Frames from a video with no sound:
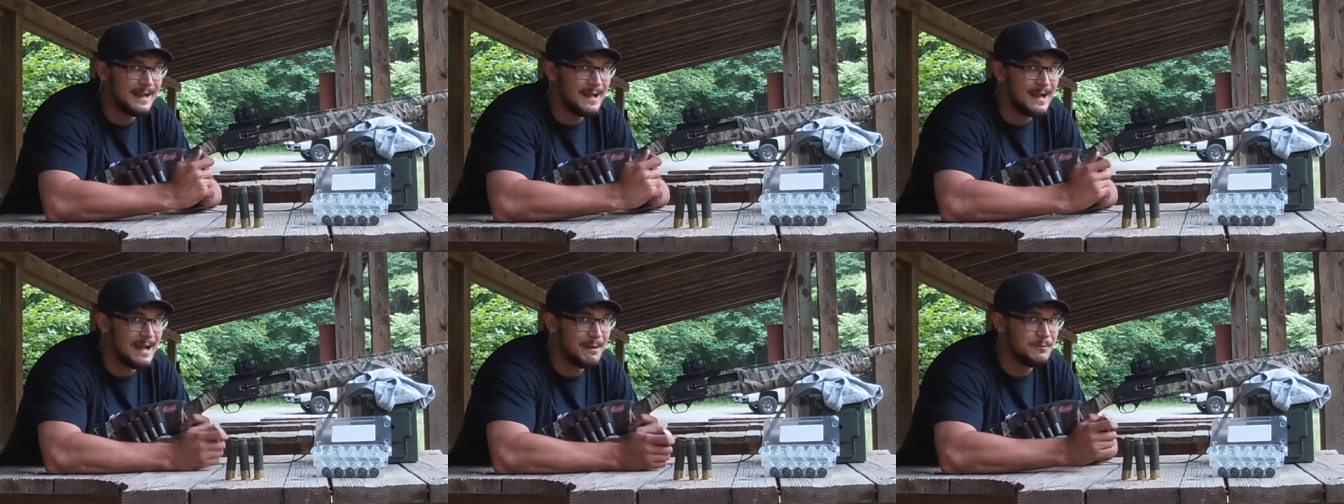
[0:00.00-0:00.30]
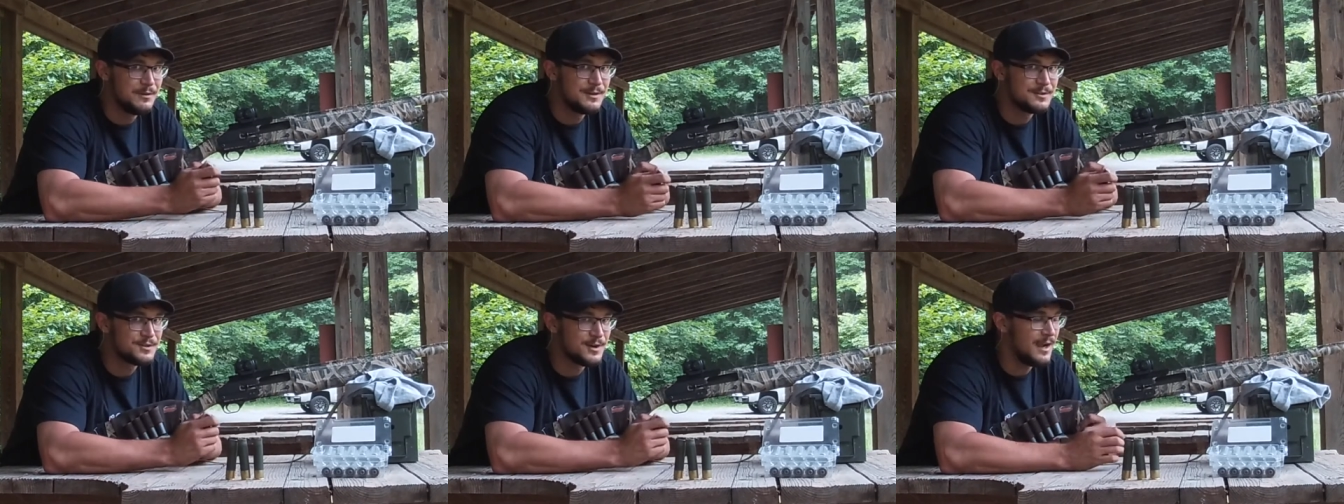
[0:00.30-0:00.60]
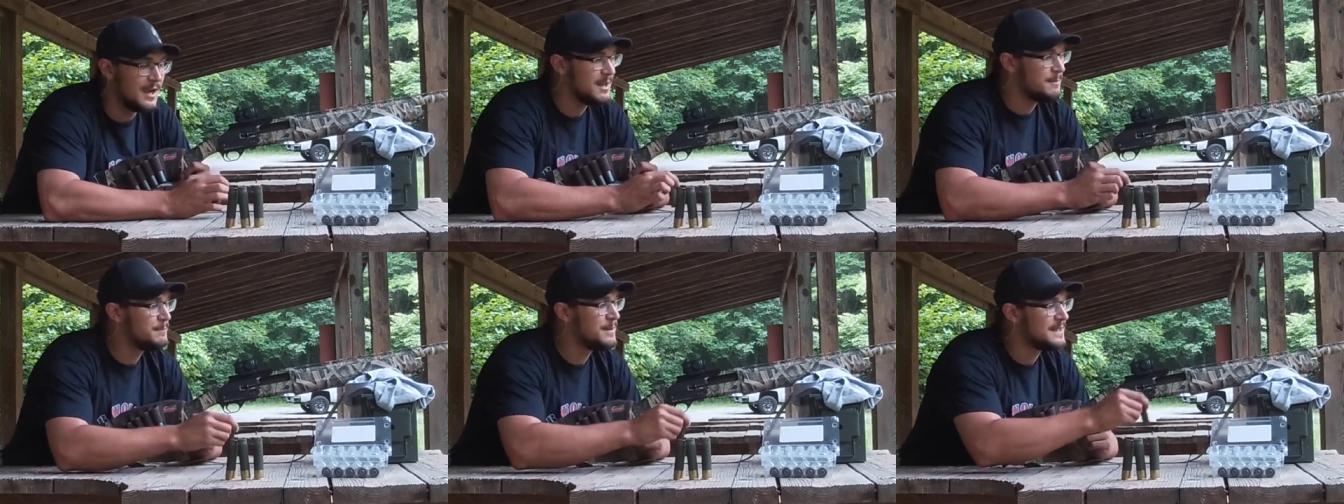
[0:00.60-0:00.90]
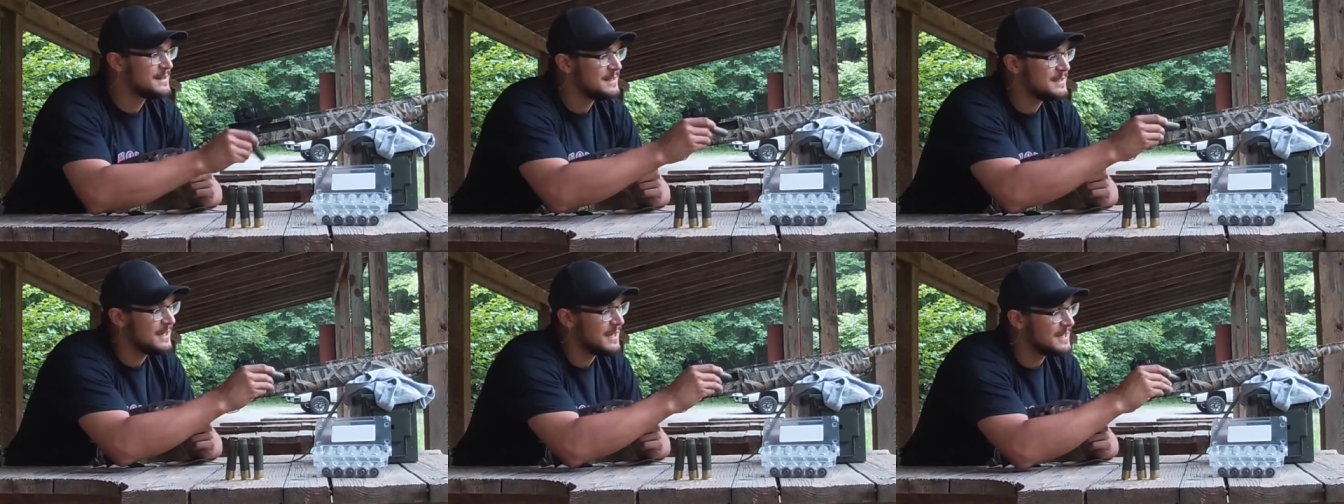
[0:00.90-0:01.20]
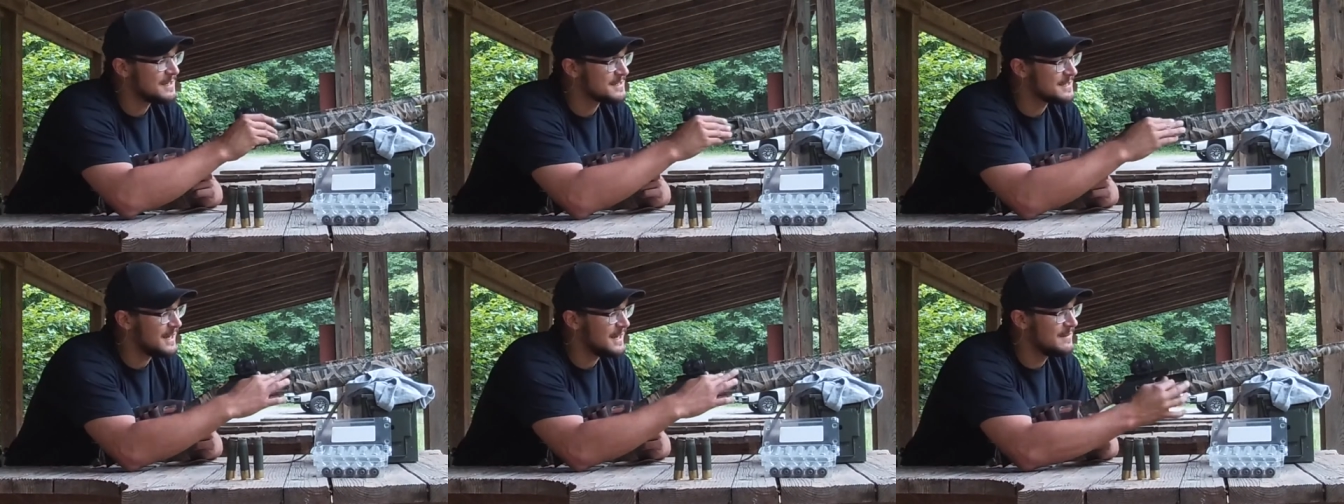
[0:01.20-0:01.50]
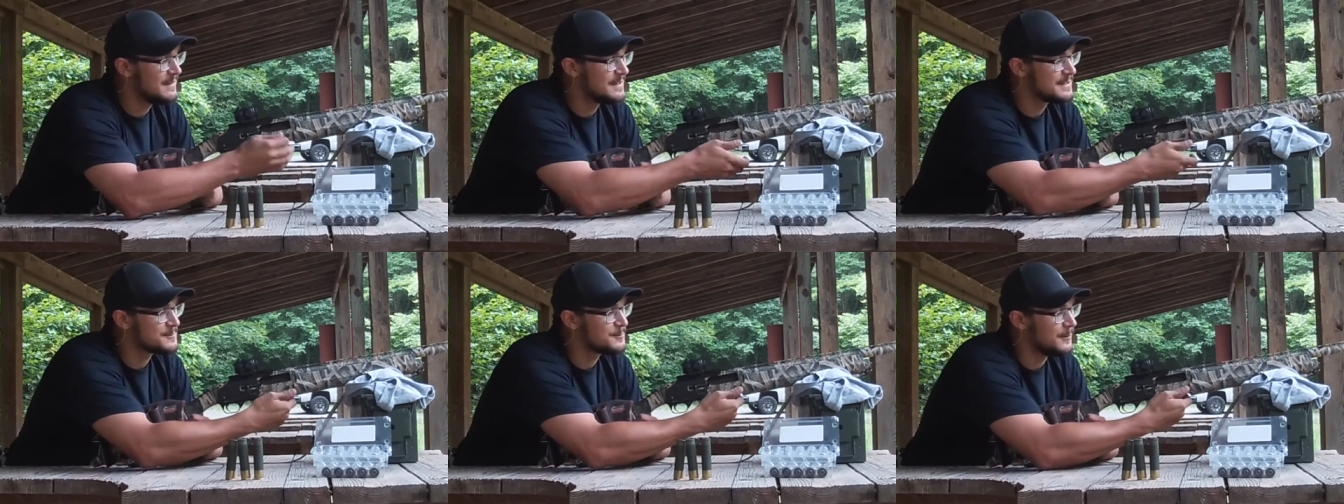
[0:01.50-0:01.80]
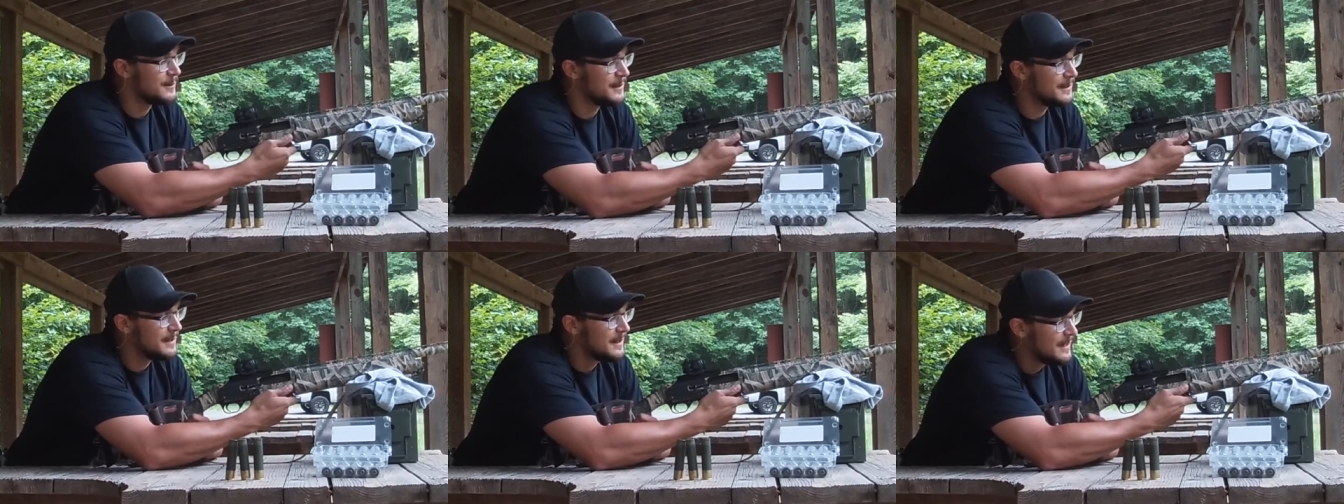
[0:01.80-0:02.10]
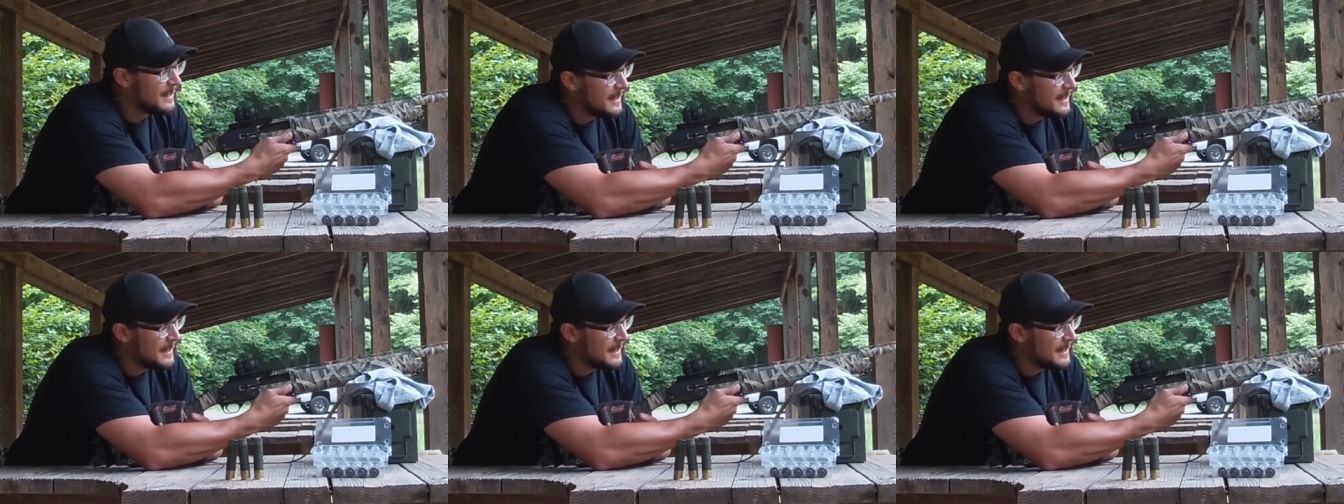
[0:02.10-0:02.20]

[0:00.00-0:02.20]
I'm gonna try and pit the ace on this one.